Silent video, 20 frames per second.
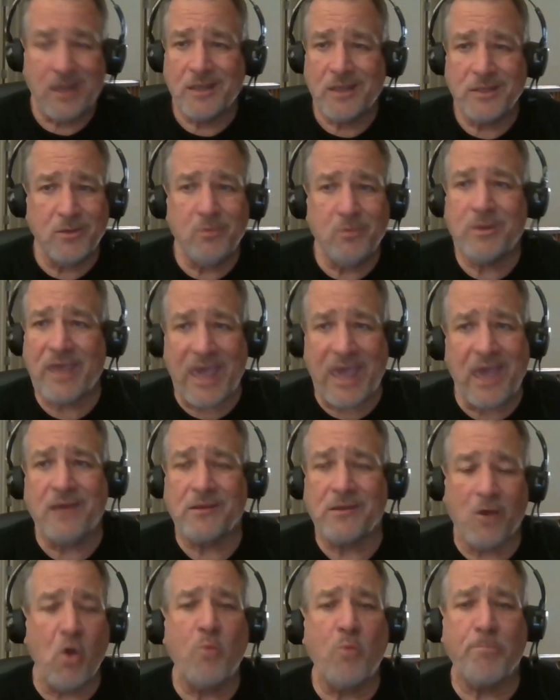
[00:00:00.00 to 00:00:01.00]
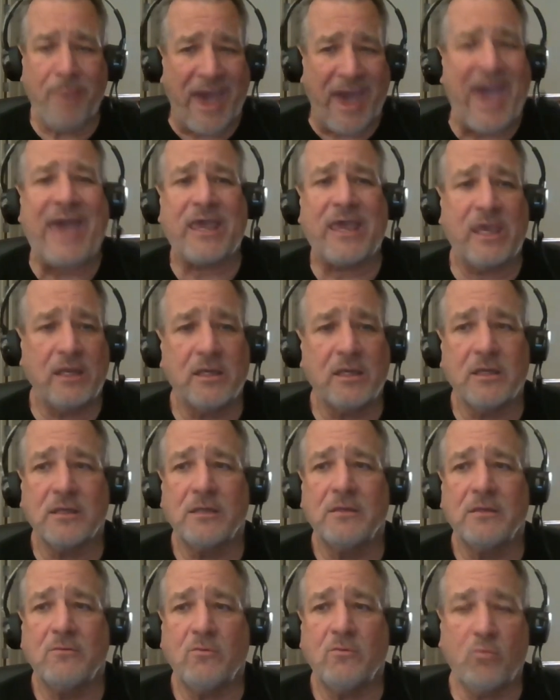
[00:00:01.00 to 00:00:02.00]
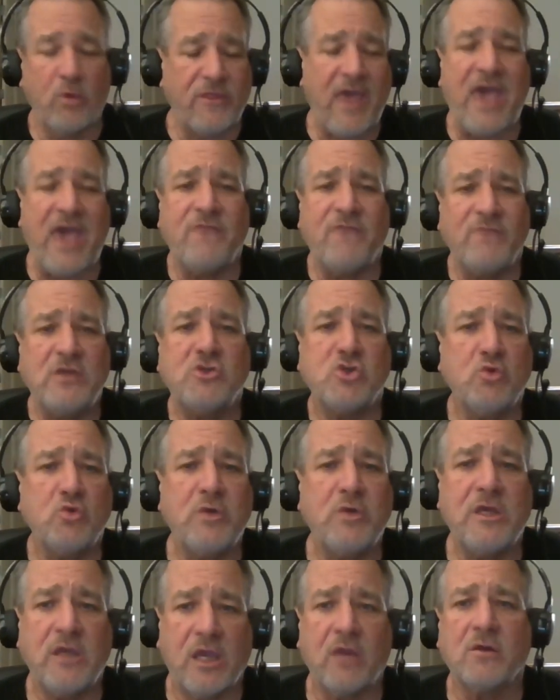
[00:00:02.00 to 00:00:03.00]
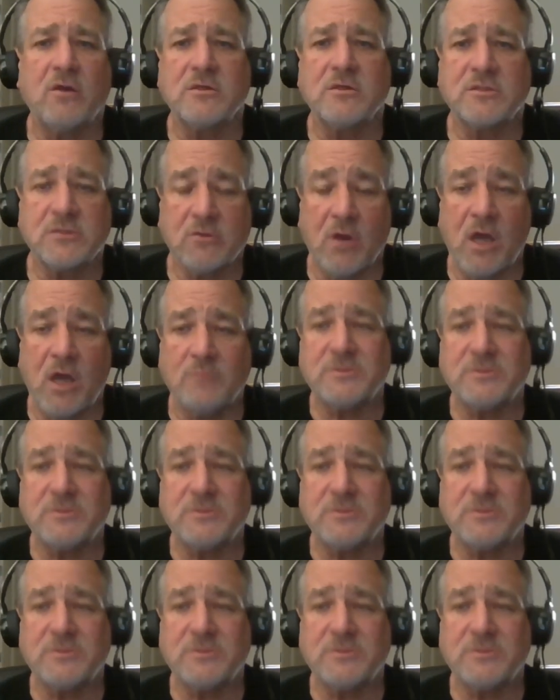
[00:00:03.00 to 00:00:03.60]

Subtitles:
You can't go packing with heavy duty gear and scrubs,